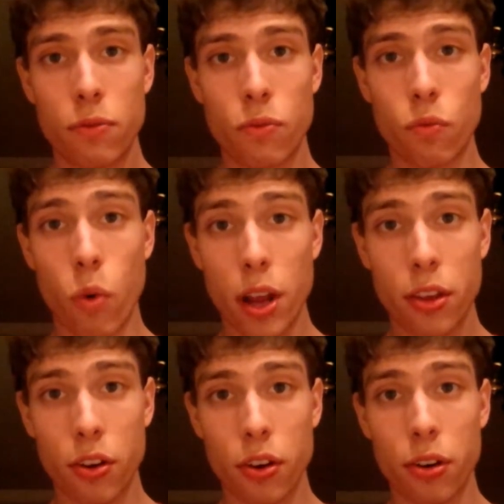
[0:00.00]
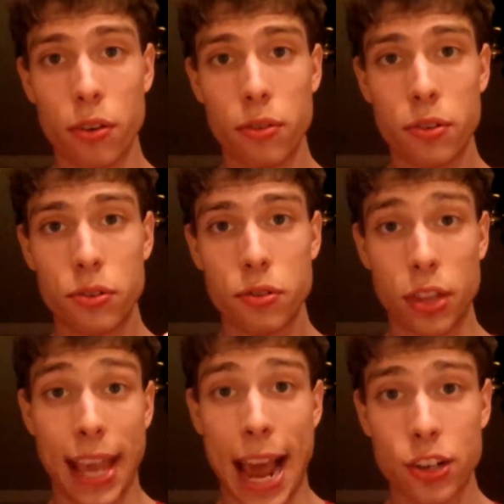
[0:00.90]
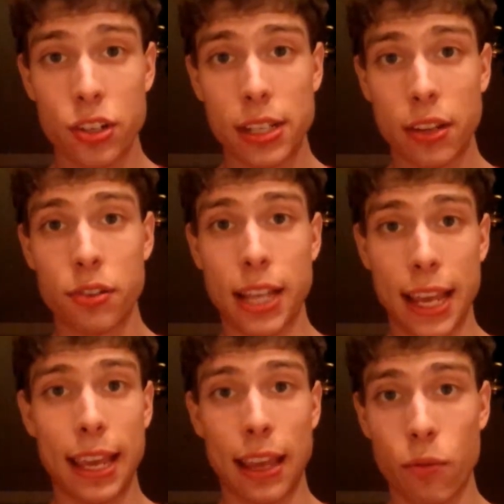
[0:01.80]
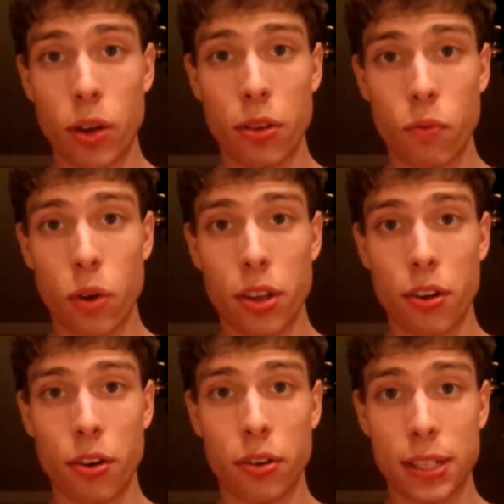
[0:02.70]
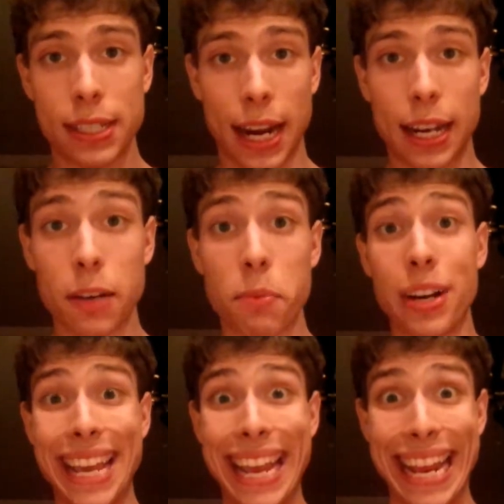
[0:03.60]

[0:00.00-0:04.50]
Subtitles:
the actions that you're taking and what you're deciding to put